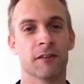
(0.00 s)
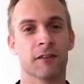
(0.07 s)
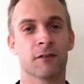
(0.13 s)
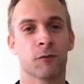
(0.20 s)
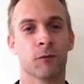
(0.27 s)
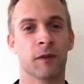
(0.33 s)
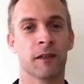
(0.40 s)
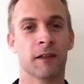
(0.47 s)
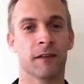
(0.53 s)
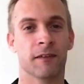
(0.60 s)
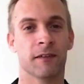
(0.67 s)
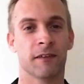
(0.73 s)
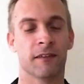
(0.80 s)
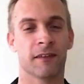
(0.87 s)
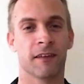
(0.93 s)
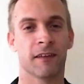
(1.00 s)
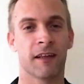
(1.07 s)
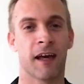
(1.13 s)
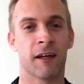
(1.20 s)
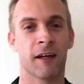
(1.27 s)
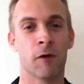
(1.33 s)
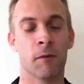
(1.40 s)
And we had
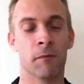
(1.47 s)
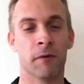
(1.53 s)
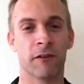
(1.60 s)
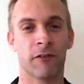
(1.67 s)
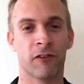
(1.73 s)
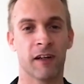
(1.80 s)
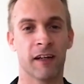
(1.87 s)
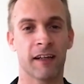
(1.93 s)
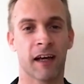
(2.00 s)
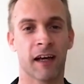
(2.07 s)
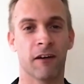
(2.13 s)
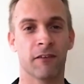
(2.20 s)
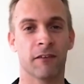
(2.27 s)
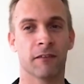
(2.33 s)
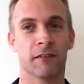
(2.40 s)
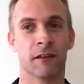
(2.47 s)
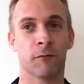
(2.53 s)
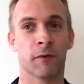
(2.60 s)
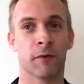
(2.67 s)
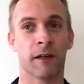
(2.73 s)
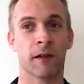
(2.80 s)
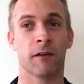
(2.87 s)
a moment of freak out and went,